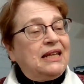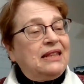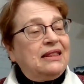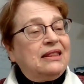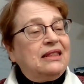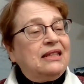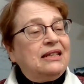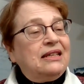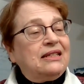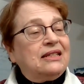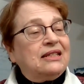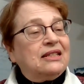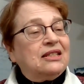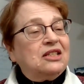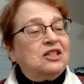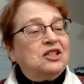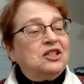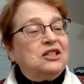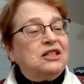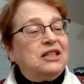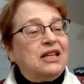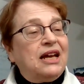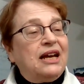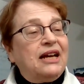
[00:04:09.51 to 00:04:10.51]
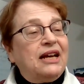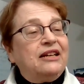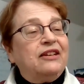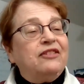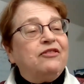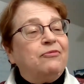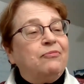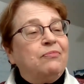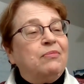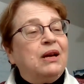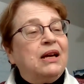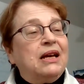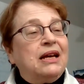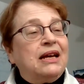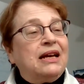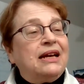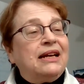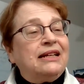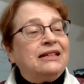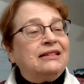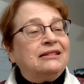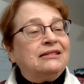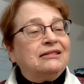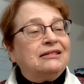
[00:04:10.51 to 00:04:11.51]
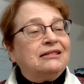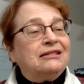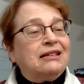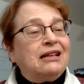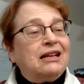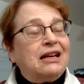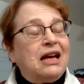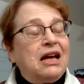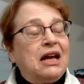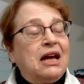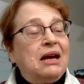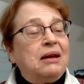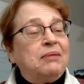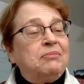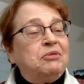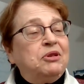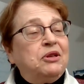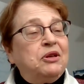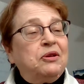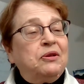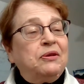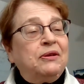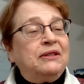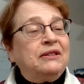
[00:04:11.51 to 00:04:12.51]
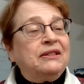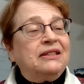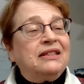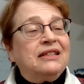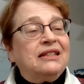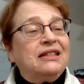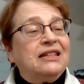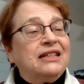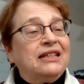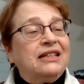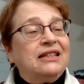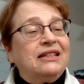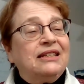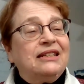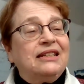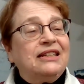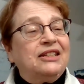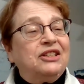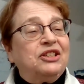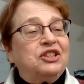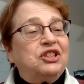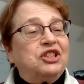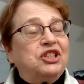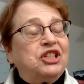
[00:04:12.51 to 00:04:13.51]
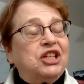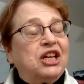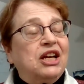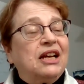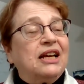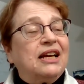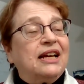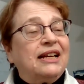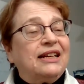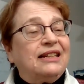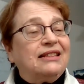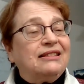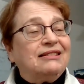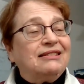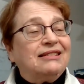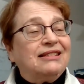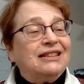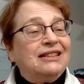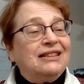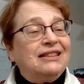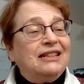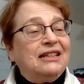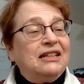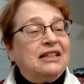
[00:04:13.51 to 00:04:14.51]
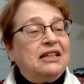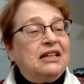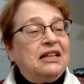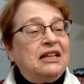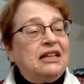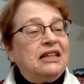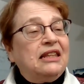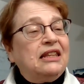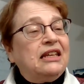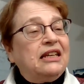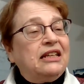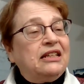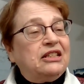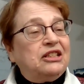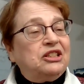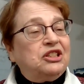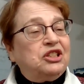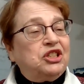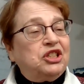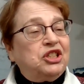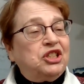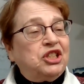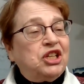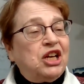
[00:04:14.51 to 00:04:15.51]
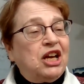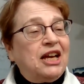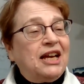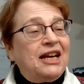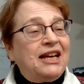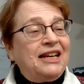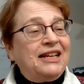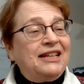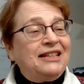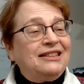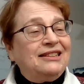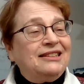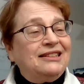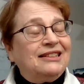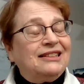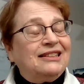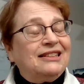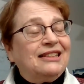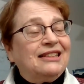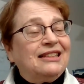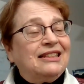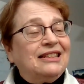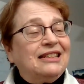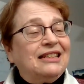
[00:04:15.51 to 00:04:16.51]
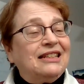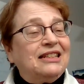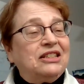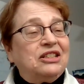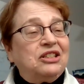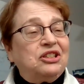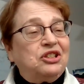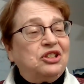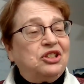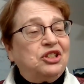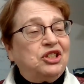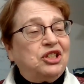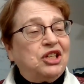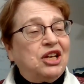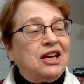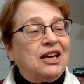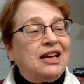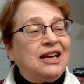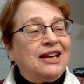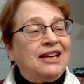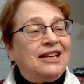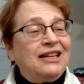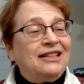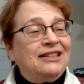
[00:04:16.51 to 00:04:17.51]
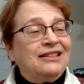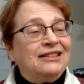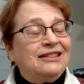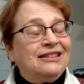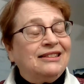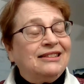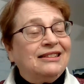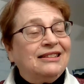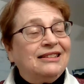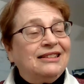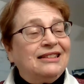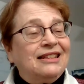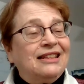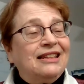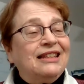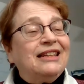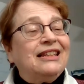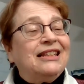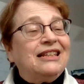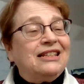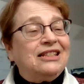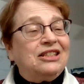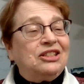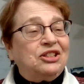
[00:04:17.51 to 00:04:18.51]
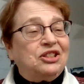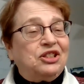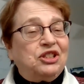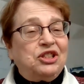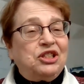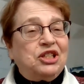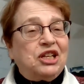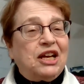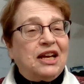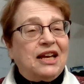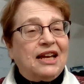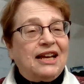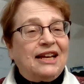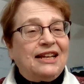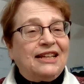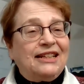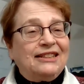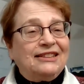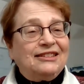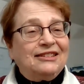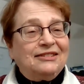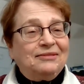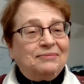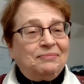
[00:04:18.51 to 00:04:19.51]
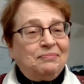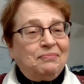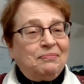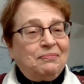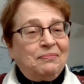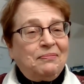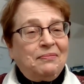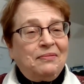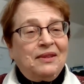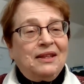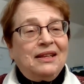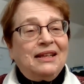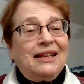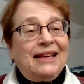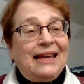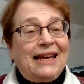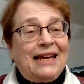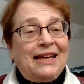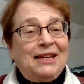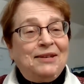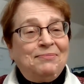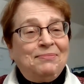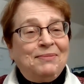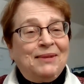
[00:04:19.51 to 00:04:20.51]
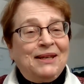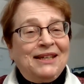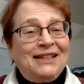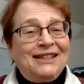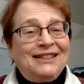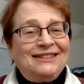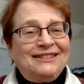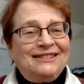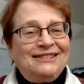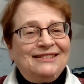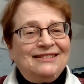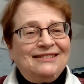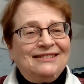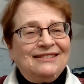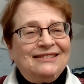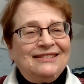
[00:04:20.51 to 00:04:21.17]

This little light of mine, I'm going to let it shine. Let it shine, let it shine, let it shine. Amen.